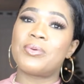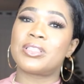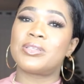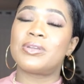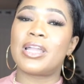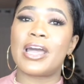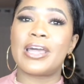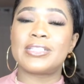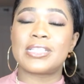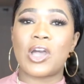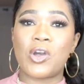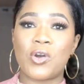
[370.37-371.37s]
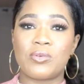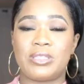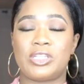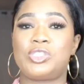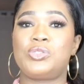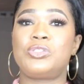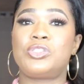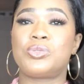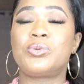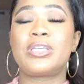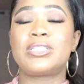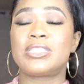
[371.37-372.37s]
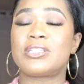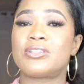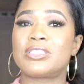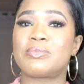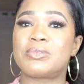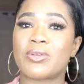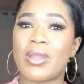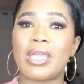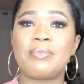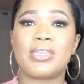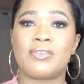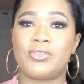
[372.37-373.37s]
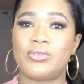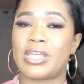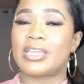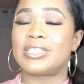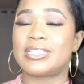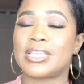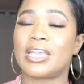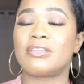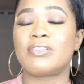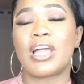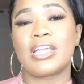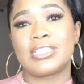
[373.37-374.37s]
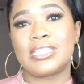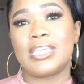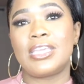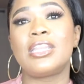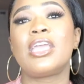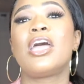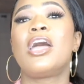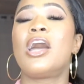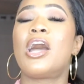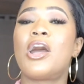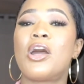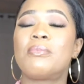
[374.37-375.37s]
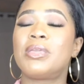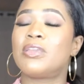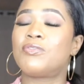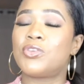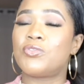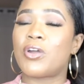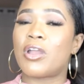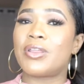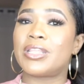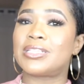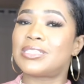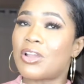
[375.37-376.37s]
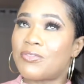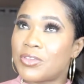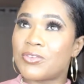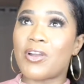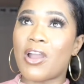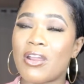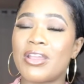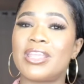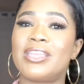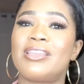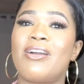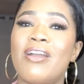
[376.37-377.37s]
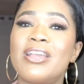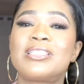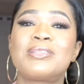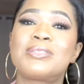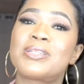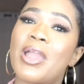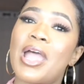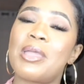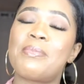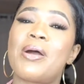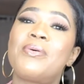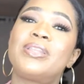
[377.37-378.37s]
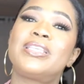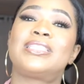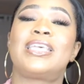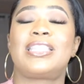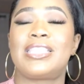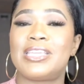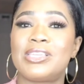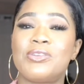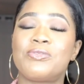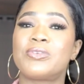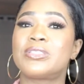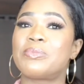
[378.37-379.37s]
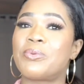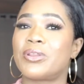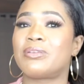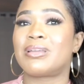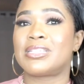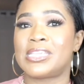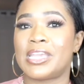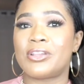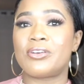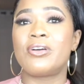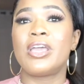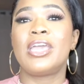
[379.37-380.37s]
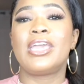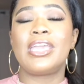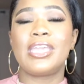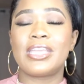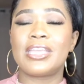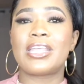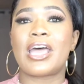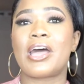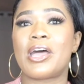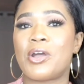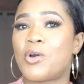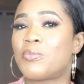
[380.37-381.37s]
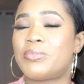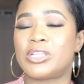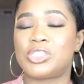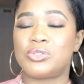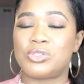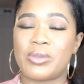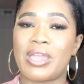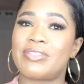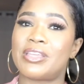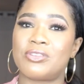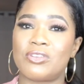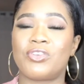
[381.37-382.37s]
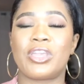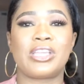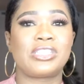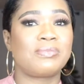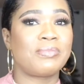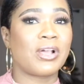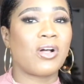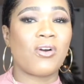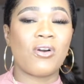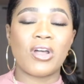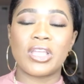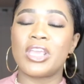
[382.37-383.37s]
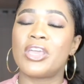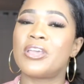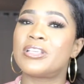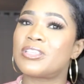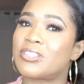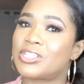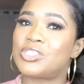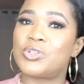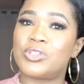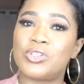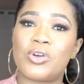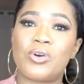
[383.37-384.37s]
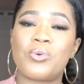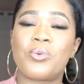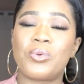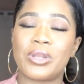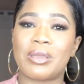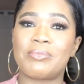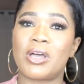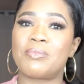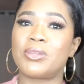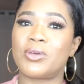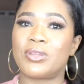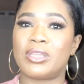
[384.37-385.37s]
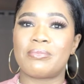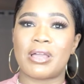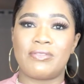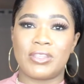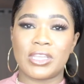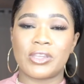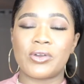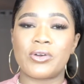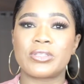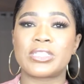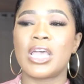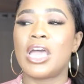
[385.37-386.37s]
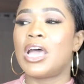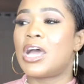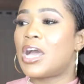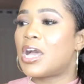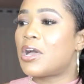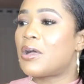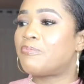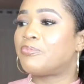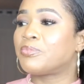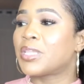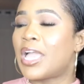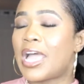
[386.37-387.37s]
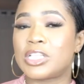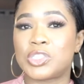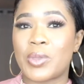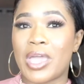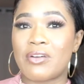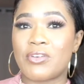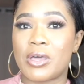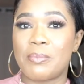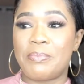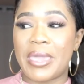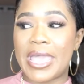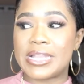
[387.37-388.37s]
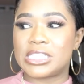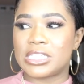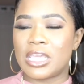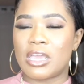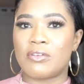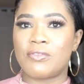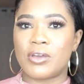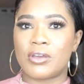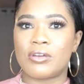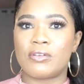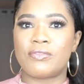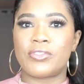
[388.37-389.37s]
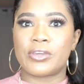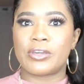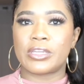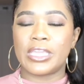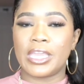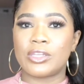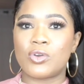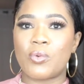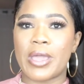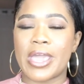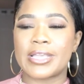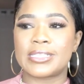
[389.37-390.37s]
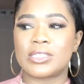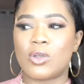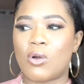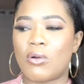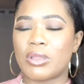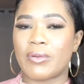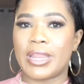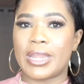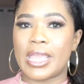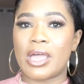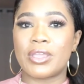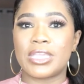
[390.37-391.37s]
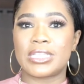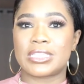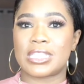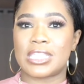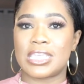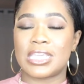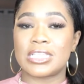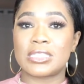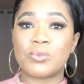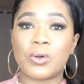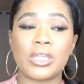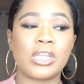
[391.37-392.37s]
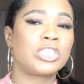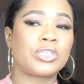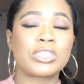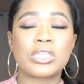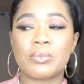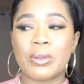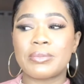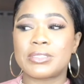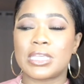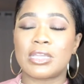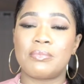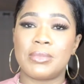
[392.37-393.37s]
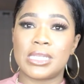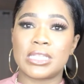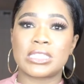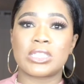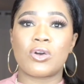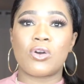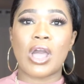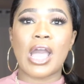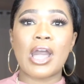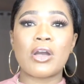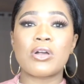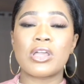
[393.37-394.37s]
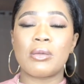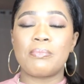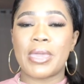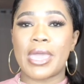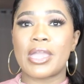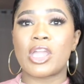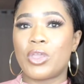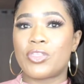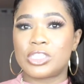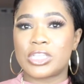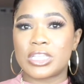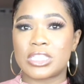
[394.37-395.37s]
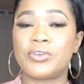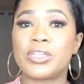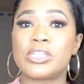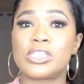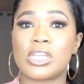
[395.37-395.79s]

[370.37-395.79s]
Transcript: with you guys. I hope that you do consider subscribing if you like this kind of content. If you already are subscribed, I want to say thank you for supporting my channel, and I hope that you do have that notification bell on so that you'll know when I'm uploading my videos. I do have a batch left of the candle wax going right now. It is the thickest one, so it's gonna probably take a minute, so I'll come back with just footage